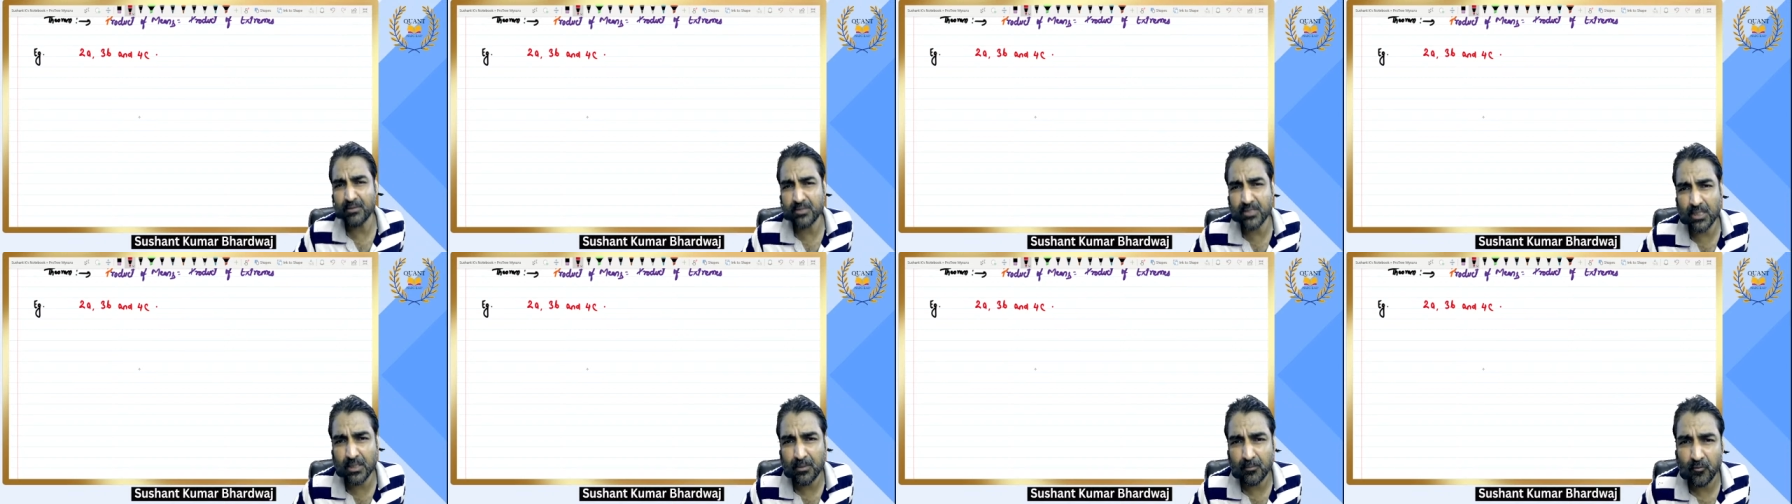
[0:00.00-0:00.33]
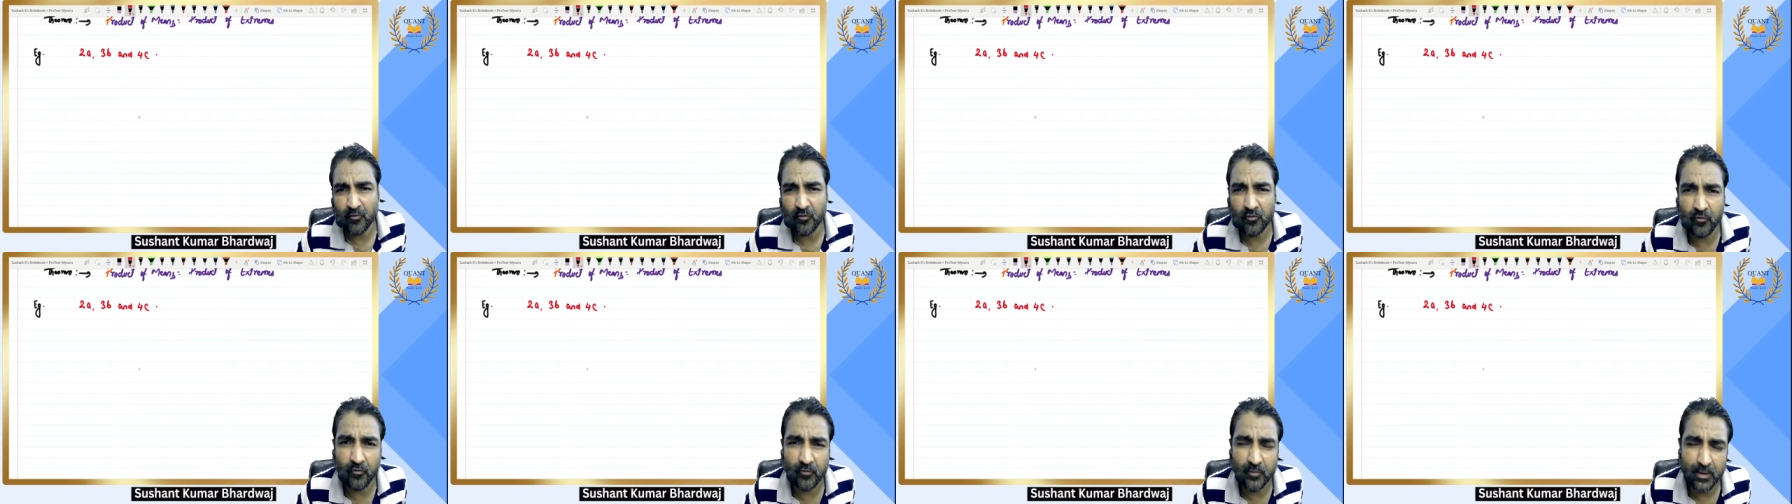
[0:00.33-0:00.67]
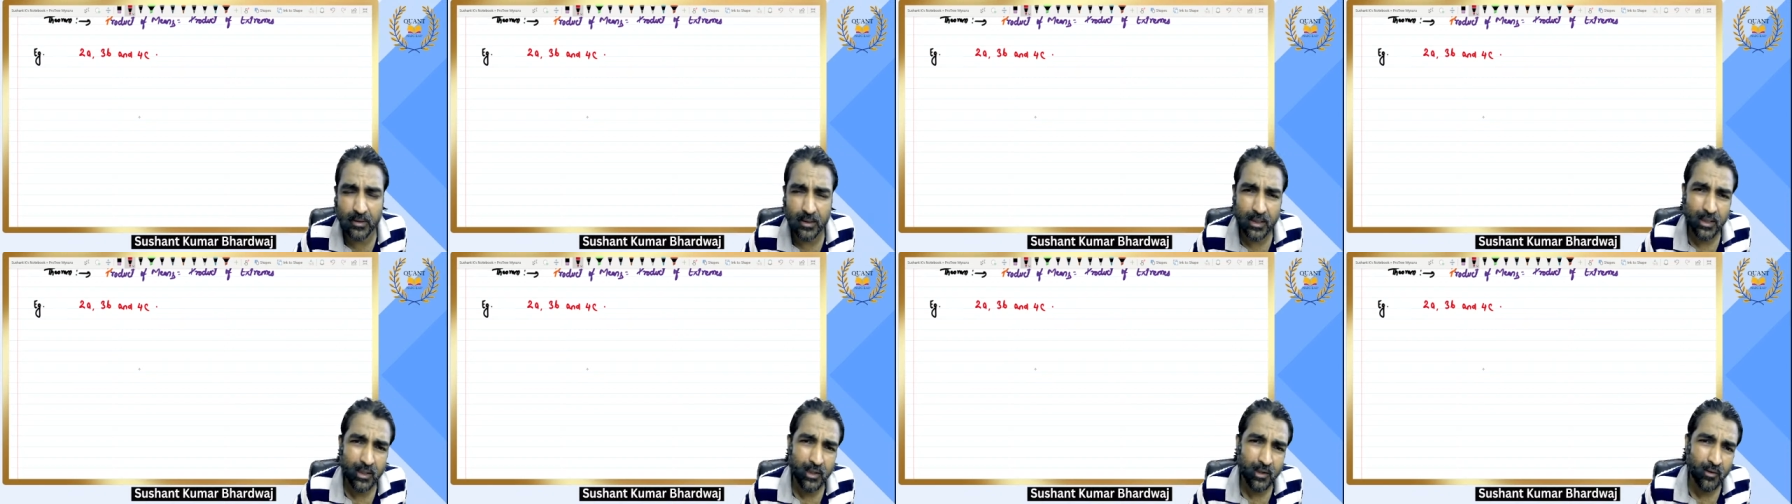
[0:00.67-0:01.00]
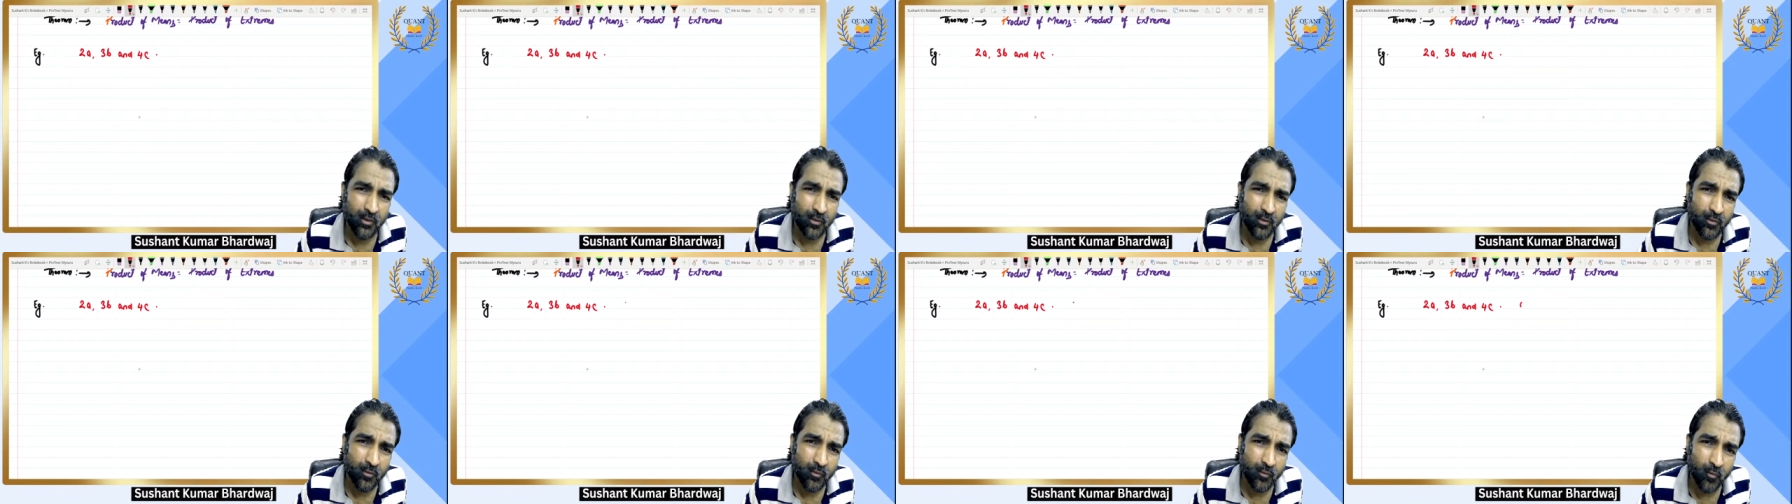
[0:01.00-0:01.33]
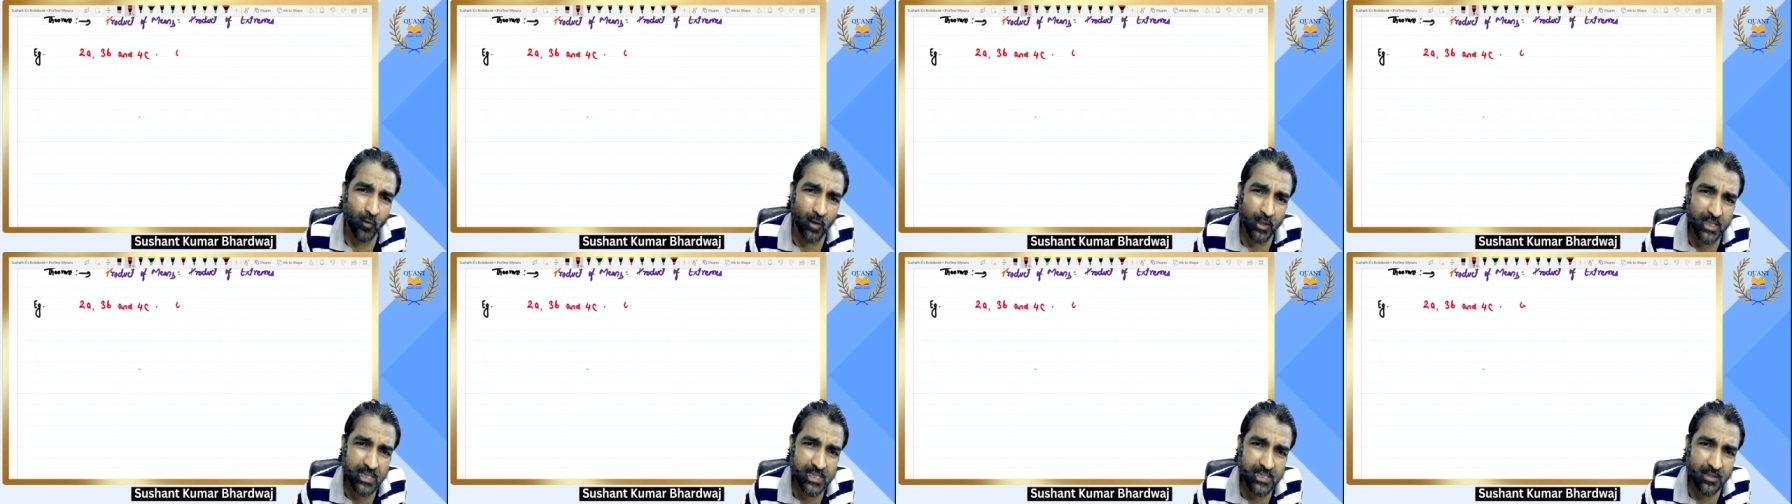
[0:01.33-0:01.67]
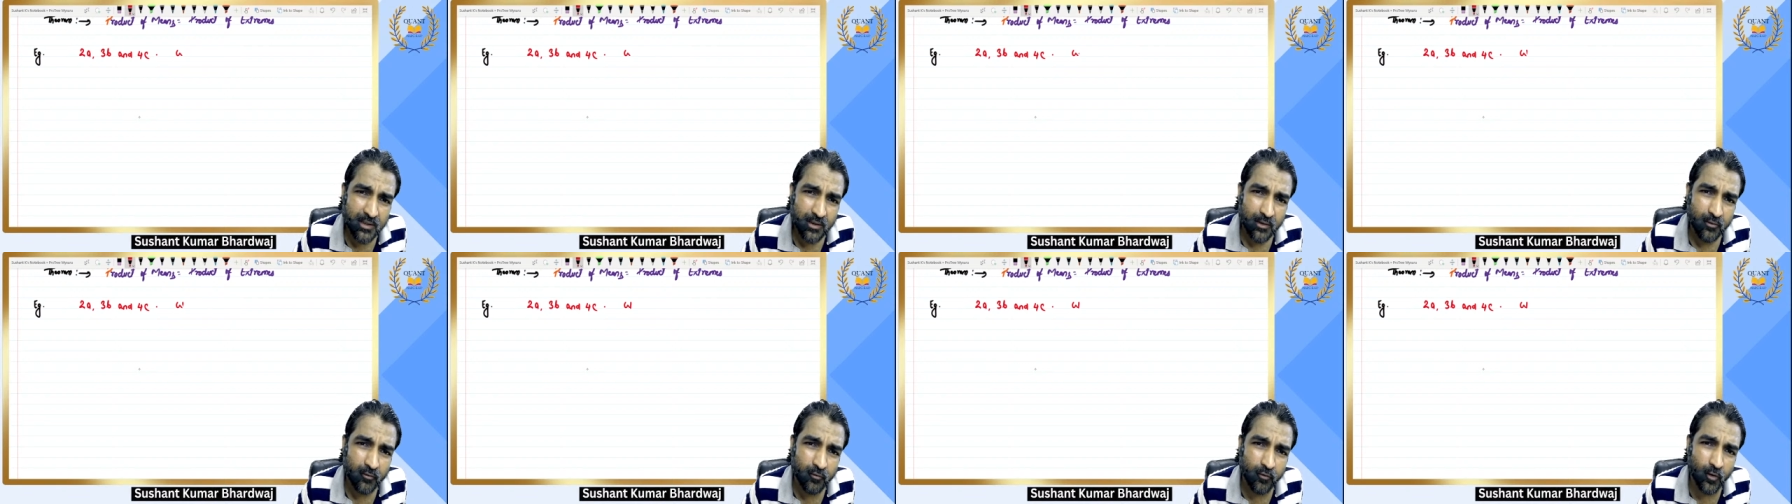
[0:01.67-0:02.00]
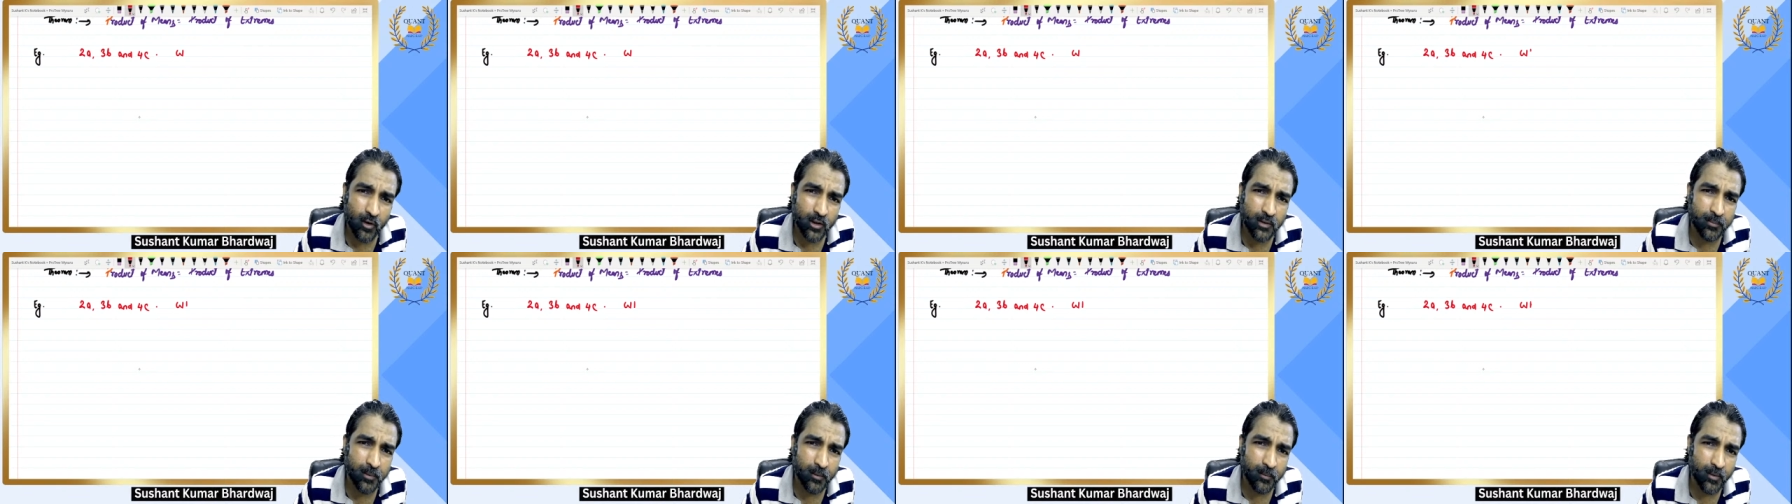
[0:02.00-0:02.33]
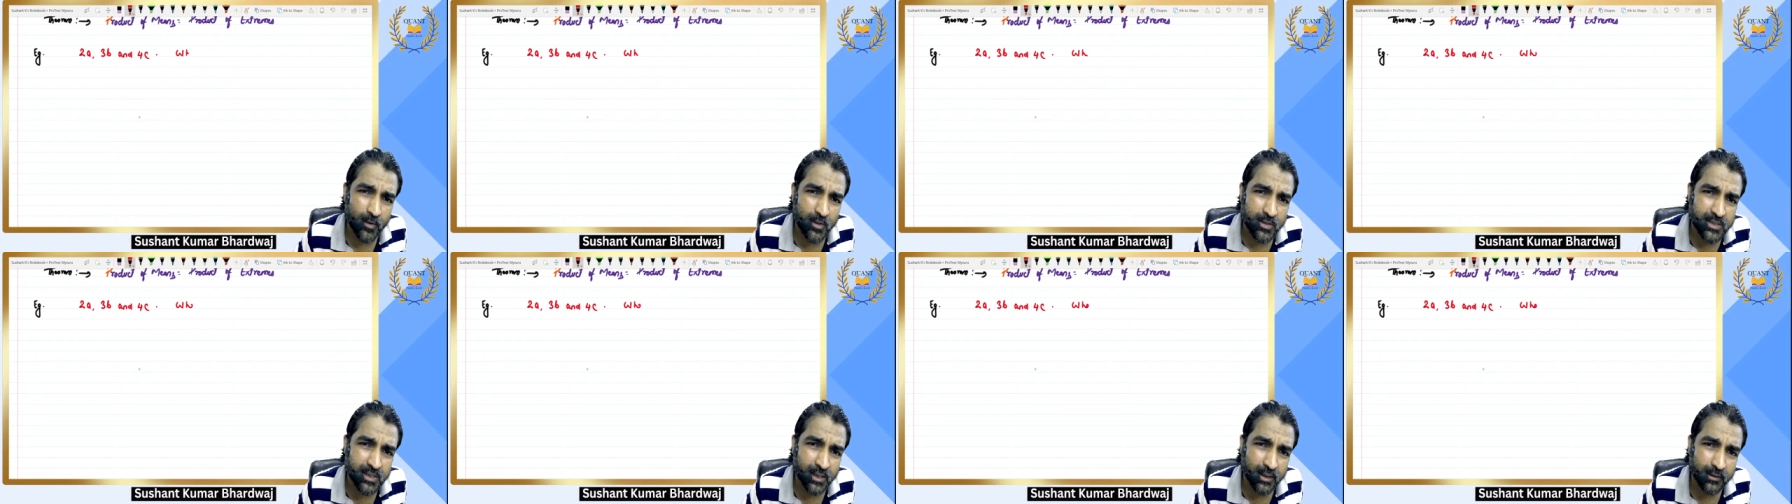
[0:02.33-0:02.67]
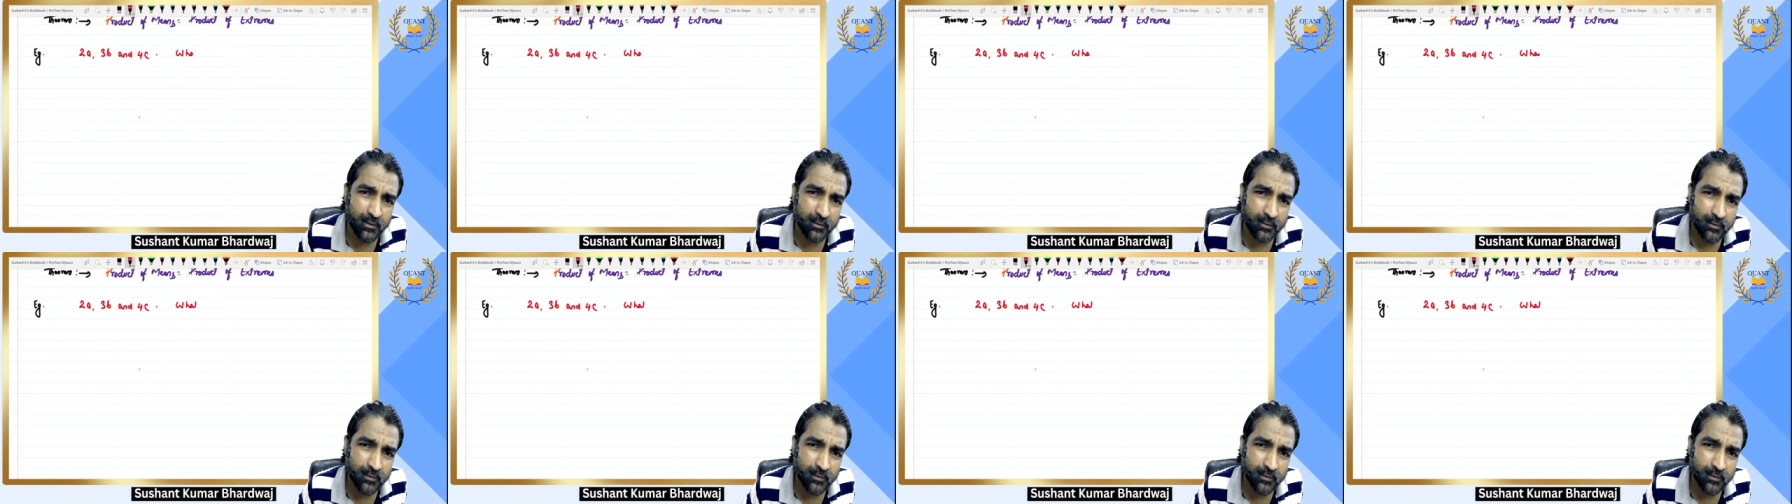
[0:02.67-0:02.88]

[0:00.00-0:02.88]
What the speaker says: a, what is fourth proportion?